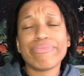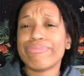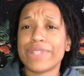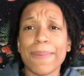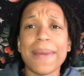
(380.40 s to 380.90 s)

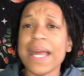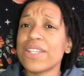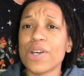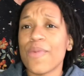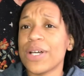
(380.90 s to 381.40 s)

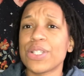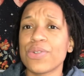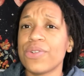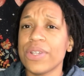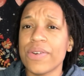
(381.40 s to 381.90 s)
depends on what
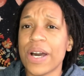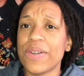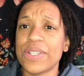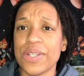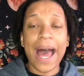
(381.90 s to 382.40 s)
school you
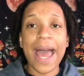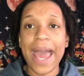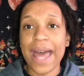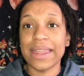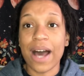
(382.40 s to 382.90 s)
go to i
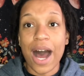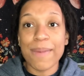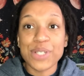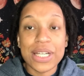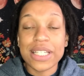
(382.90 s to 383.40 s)
had the
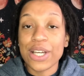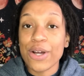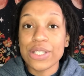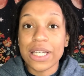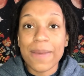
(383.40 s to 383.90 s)
option to
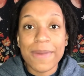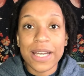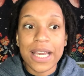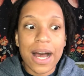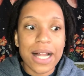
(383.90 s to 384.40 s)
go to a
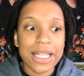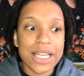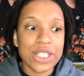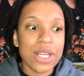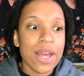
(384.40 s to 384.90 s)
community
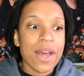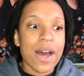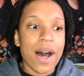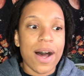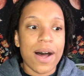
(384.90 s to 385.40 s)
college
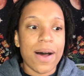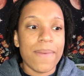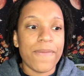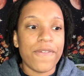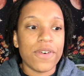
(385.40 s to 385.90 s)

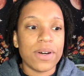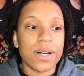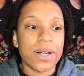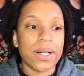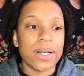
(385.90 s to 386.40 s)
um,
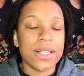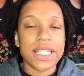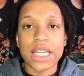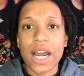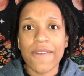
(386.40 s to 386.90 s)
for
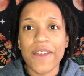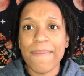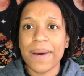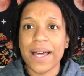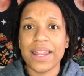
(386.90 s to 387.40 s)

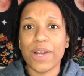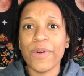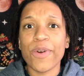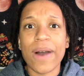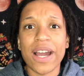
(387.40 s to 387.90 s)
sonography, but their
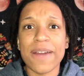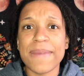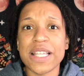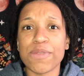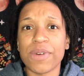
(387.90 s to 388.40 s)

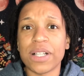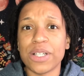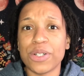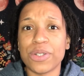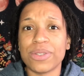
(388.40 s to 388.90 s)
requirements were a
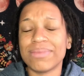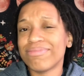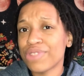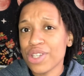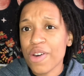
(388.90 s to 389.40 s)
little
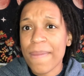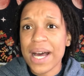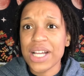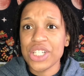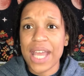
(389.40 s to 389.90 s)
too
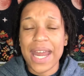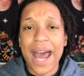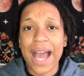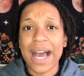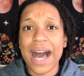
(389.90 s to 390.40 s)
much and
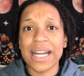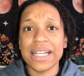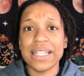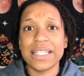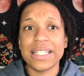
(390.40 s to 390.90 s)
I kind
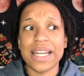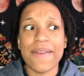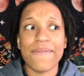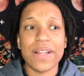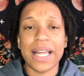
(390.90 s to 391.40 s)
of
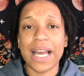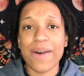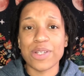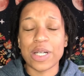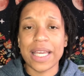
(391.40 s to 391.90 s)
didn't feel like I
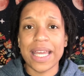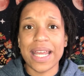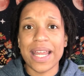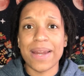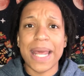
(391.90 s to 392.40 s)
was going to get
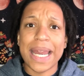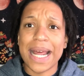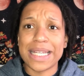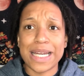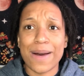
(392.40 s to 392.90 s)
in and
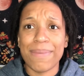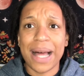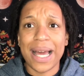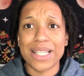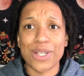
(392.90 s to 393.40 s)
I didn't
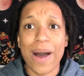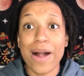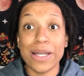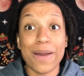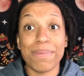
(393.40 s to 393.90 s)
apply. So
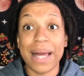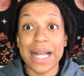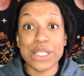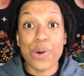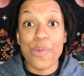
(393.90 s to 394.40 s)
I only
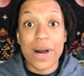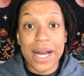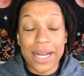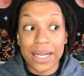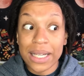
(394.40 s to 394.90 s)
applied to
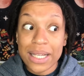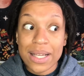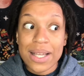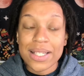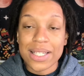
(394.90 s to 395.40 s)
one
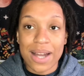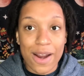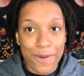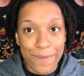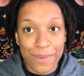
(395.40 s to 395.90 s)

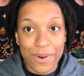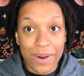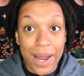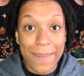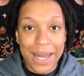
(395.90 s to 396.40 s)
sonography
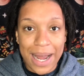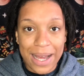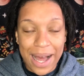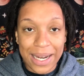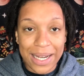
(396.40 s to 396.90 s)
program and I
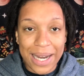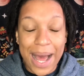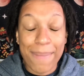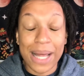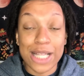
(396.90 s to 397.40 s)
got in.
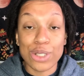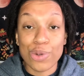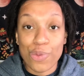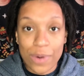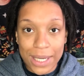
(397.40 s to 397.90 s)
I applied
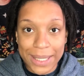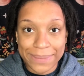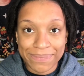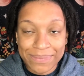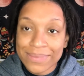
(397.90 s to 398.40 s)
to
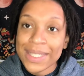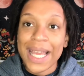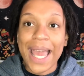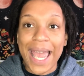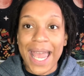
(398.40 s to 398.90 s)
one
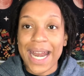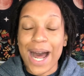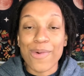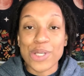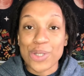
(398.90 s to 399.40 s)
and
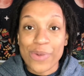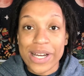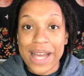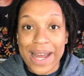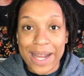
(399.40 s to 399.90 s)
I was
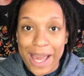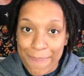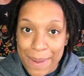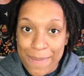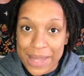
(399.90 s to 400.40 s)
one out of
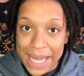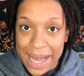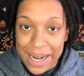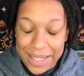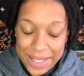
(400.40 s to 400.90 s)
eight people that
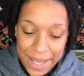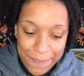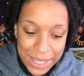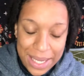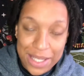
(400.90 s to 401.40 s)
got
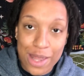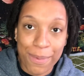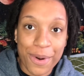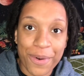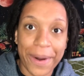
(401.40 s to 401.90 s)
accepted into the
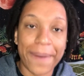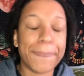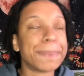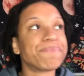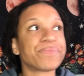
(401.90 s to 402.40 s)

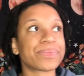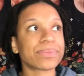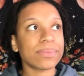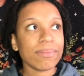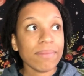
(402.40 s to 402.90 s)
program.
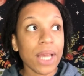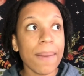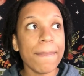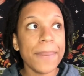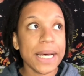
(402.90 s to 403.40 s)

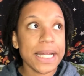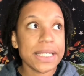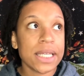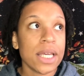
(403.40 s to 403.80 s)
But